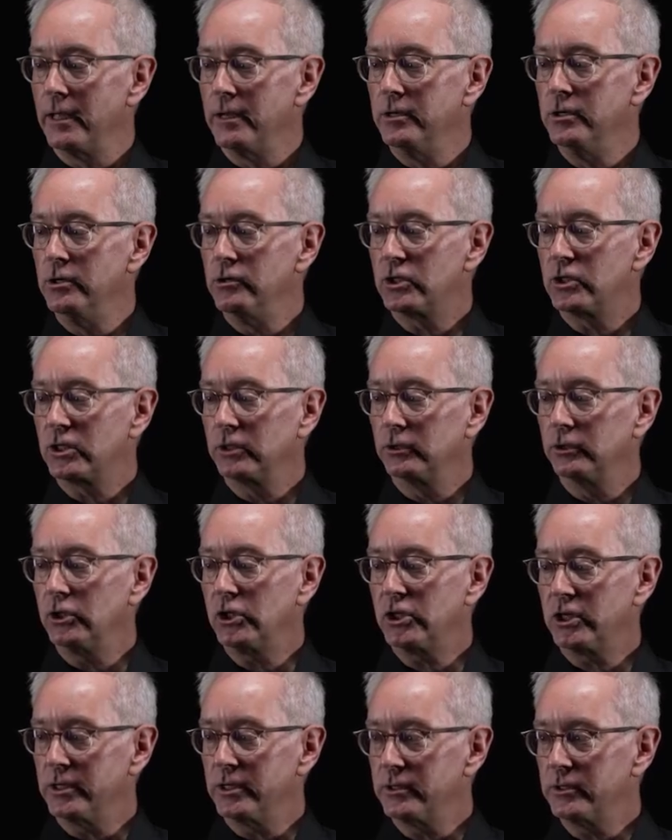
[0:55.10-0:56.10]
new
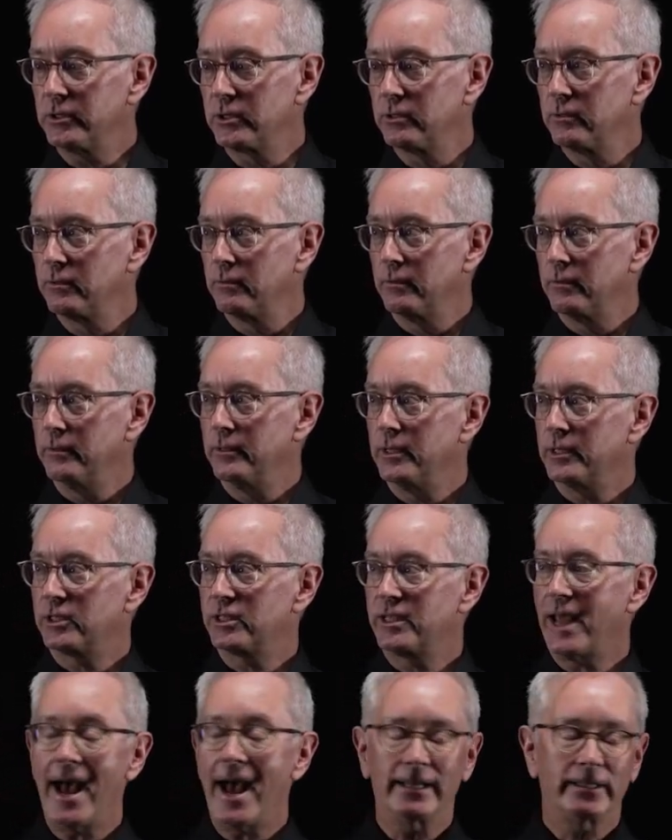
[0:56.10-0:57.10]
solutions, the
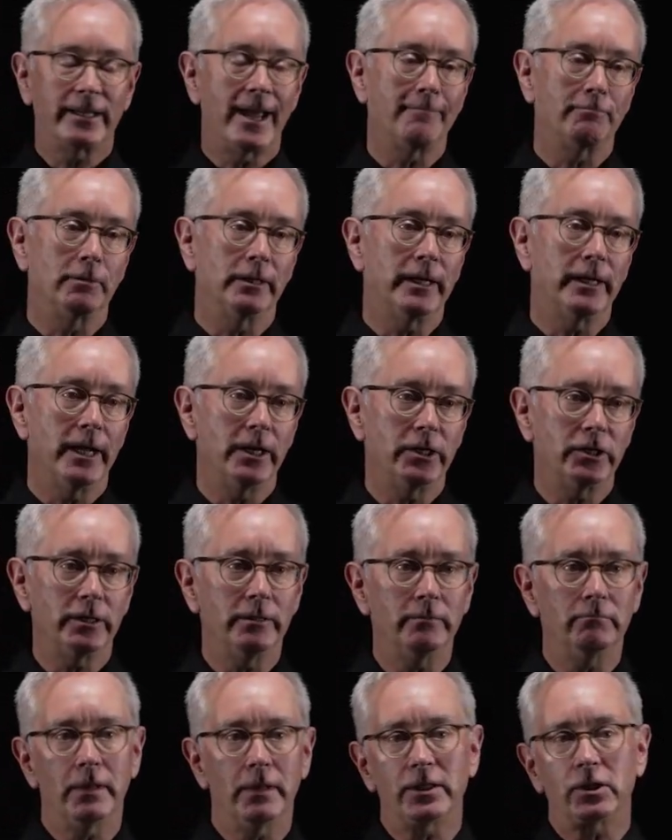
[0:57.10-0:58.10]
SaaS
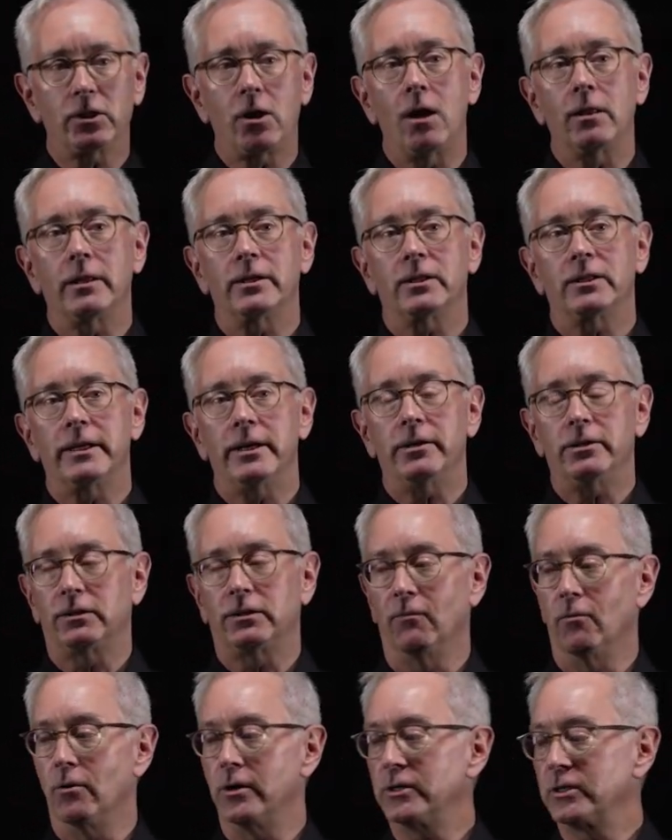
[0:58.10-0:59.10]
application, let's call it
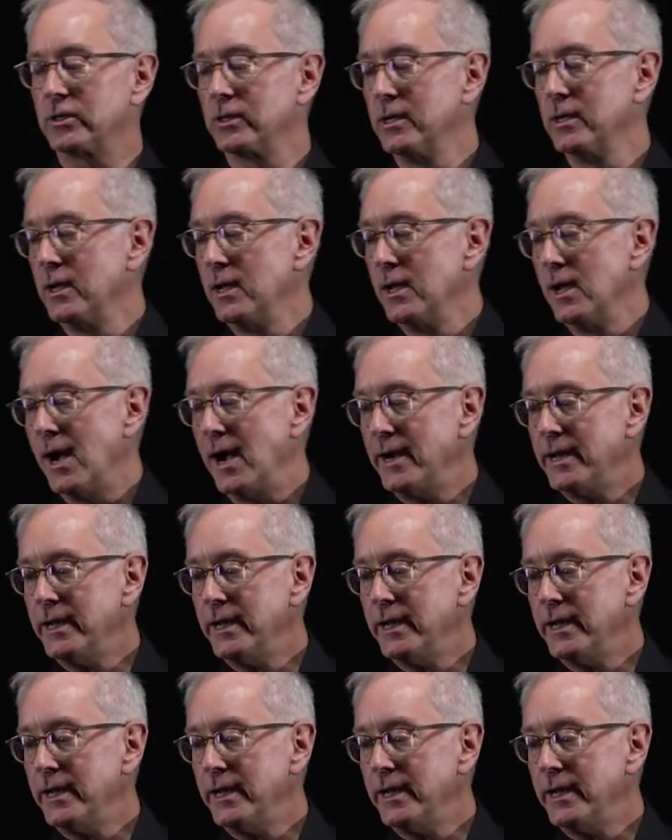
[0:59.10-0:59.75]
Salesforce, I